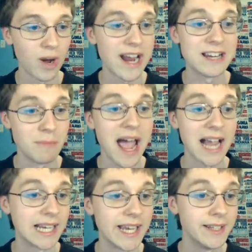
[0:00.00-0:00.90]
of reined
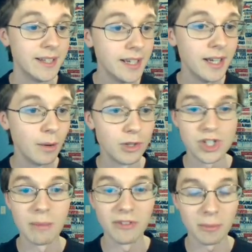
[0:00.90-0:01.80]
back in, which
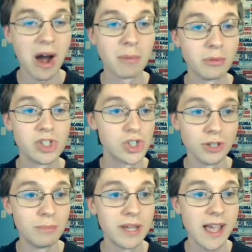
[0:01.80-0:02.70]
some of it probably
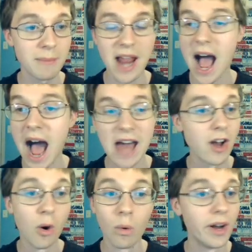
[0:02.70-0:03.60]
should be. I mean, I
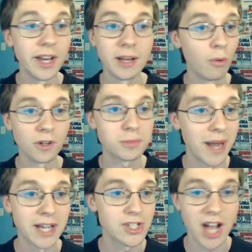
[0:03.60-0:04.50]
don't want any more
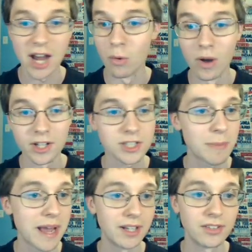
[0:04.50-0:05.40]
expansion. I don't want it
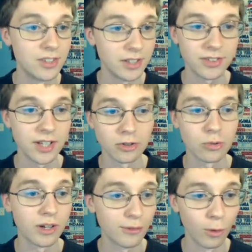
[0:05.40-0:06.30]
expanded to 16 or
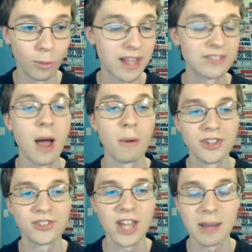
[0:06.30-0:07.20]
24, but that's not what
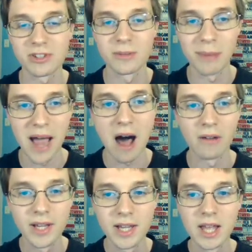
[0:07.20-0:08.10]
this segment's about.
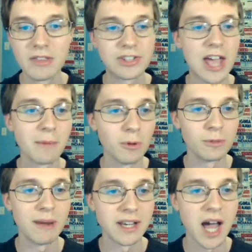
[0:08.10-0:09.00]
The segment was
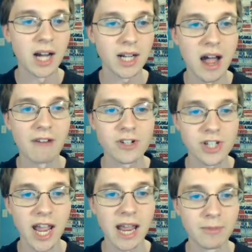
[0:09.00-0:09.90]
about non-conference
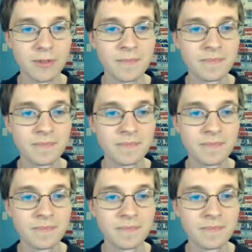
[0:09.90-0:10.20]
games.